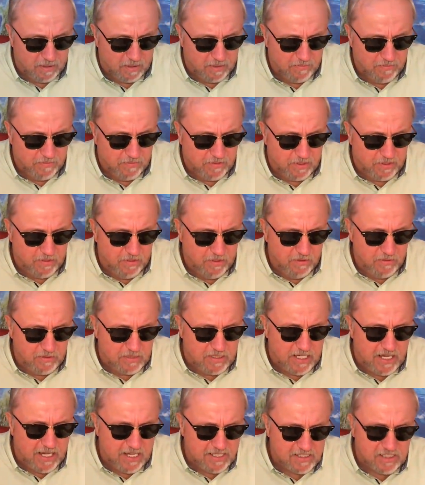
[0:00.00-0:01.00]
the New
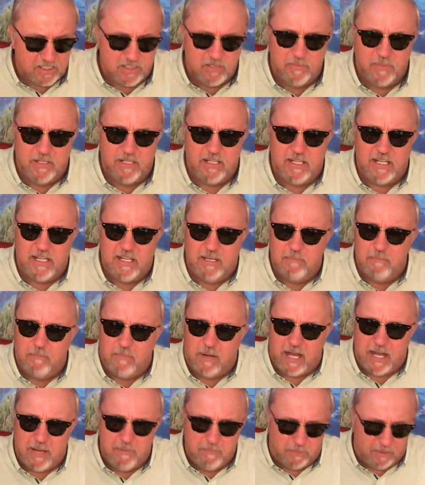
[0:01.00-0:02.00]
Testament in
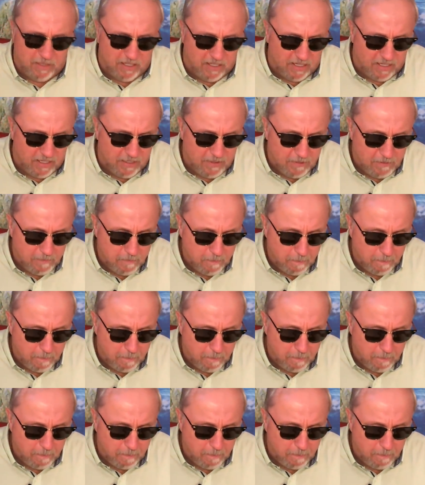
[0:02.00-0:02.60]
my blood,